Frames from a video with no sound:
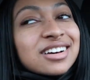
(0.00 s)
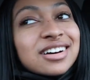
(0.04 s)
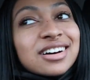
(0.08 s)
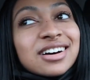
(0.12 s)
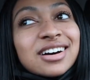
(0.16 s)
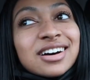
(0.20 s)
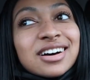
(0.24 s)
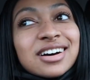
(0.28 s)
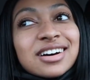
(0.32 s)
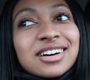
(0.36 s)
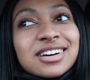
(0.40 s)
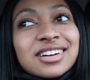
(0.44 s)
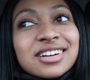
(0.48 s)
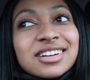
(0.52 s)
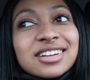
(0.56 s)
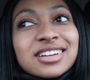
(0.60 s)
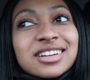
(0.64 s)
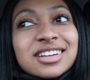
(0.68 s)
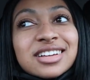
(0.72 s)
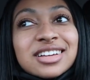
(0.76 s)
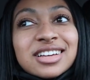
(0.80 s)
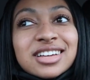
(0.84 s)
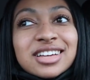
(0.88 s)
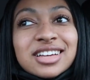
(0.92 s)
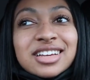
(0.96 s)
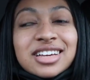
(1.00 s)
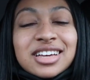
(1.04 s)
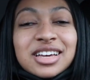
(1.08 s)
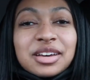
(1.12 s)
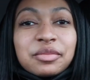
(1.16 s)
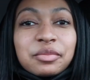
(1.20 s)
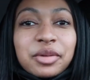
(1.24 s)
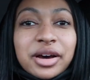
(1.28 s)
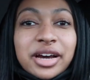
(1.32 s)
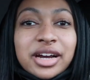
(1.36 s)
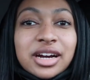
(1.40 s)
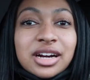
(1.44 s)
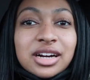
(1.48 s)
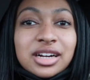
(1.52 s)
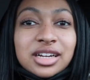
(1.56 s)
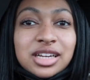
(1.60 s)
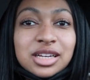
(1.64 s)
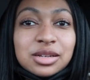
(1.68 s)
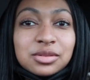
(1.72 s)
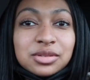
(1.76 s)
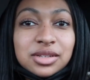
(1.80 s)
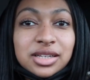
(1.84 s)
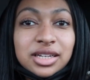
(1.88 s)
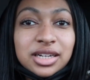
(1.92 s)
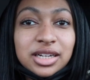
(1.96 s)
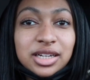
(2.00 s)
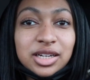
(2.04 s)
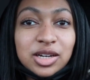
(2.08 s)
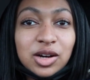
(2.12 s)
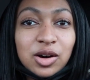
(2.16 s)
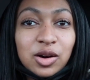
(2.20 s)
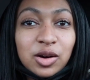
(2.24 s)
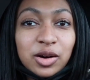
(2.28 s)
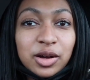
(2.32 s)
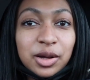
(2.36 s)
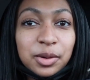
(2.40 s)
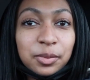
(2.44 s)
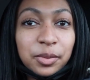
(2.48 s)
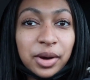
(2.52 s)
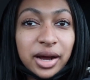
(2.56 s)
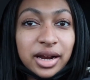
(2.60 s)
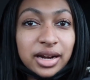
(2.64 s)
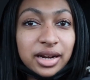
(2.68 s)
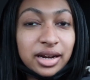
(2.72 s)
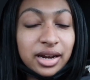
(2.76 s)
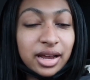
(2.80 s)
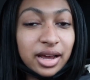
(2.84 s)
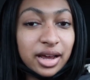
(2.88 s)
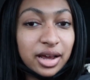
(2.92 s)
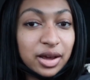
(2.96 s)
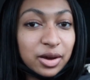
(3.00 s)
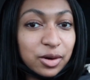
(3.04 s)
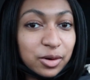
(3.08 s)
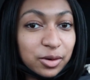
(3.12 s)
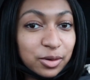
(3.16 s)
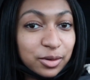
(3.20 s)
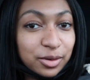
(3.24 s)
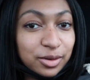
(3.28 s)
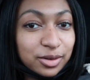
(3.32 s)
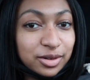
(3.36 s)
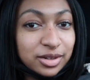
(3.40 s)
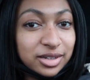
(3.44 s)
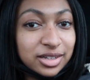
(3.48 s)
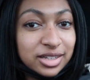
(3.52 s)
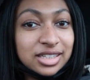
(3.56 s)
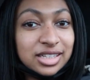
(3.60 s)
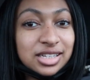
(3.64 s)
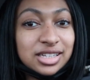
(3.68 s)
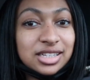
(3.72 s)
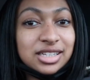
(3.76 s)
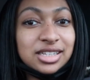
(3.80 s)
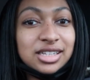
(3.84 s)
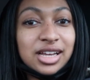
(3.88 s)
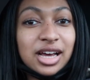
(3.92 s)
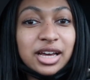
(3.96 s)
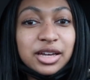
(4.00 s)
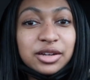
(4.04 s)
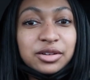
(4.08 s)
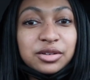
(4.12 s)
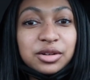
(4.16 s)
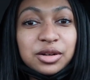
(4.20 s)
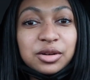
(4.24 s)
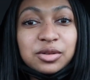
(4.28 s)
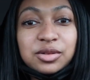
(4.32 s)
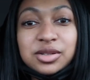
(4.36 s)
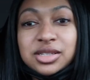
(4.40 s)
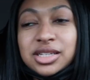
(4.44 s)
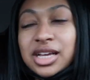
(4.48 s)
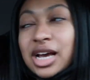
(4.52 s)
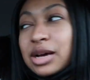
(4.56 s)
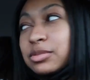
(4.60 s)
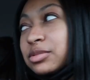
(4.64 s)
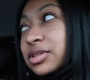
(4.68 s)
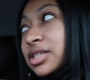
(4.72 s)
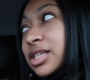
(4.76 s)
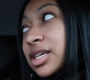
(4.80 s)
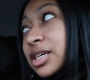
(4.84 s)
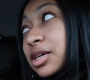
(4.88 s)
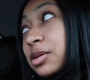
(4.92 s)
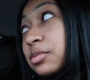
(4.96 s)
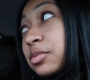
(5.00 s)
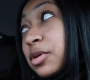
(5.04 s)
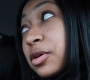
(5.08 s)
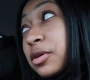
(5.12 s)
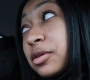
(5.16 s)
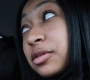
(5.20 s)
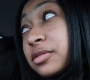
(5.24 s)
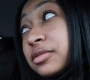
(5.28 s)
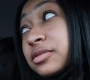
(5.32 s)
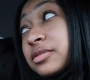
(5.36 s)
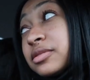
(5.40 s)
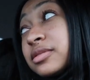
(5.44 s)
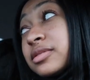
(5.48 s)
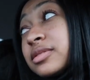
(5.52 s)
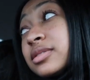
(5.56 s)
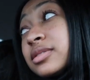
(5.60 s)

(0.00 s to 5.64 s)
Ow! And my hair keeps getting caught in my nail. This is how you know it's time to take them off.